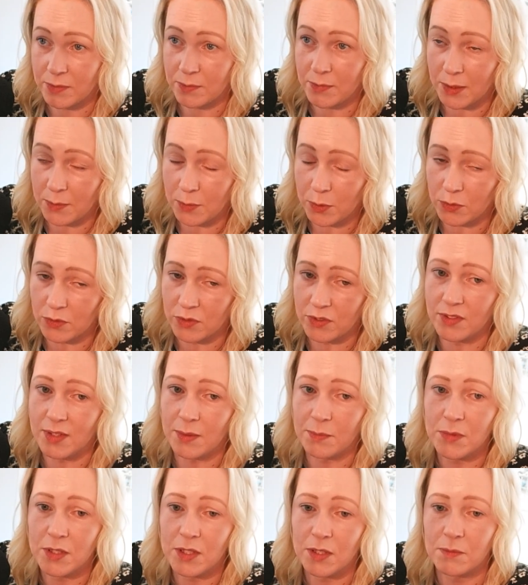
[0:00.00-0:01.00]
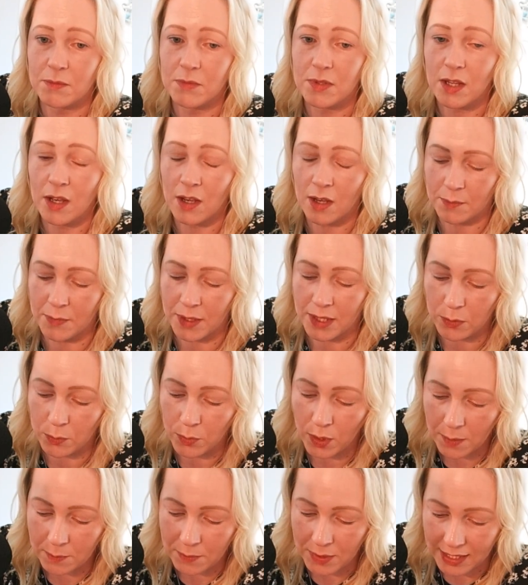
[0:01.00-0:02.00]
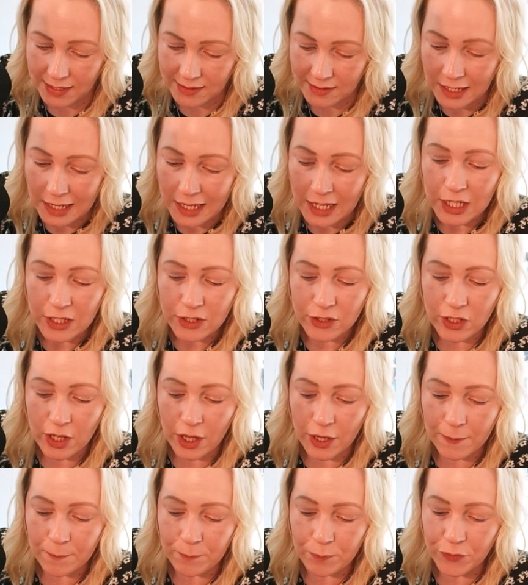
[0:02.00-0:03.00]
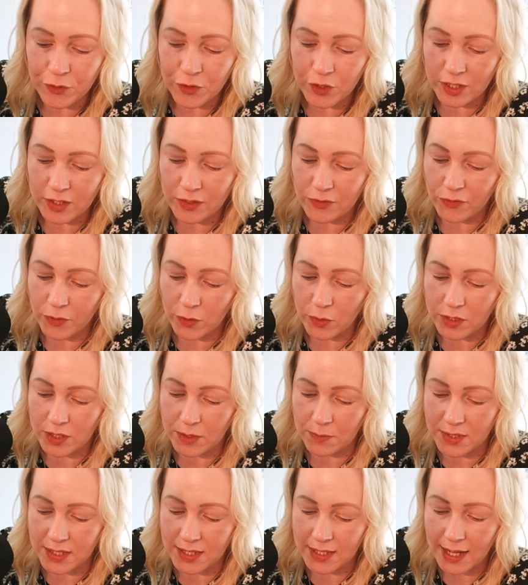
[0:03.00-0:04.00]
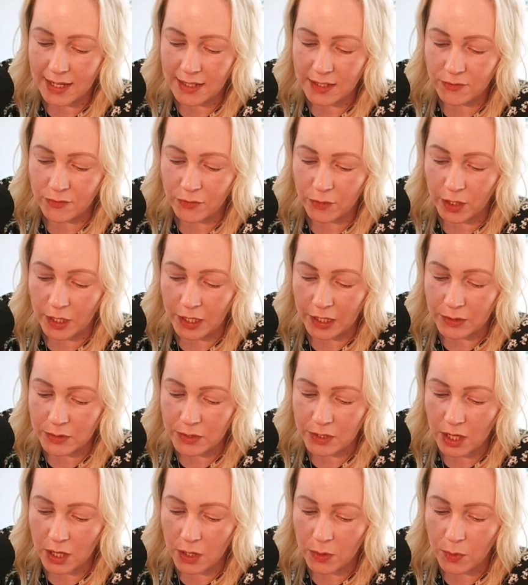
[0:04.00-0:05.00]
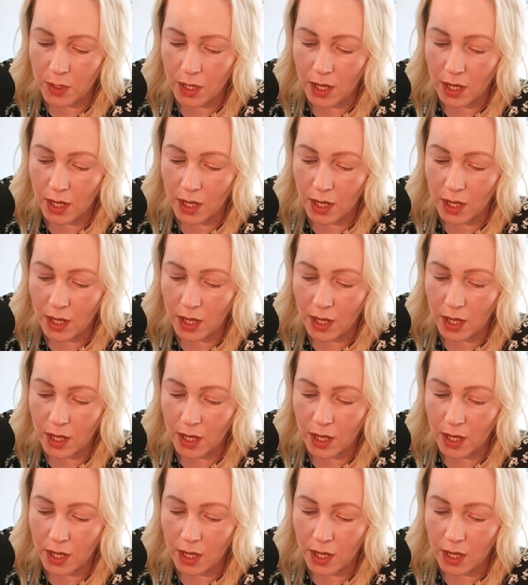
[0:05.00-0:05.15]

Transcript: menopause symptoms in the workplace. So just for some stats for you, so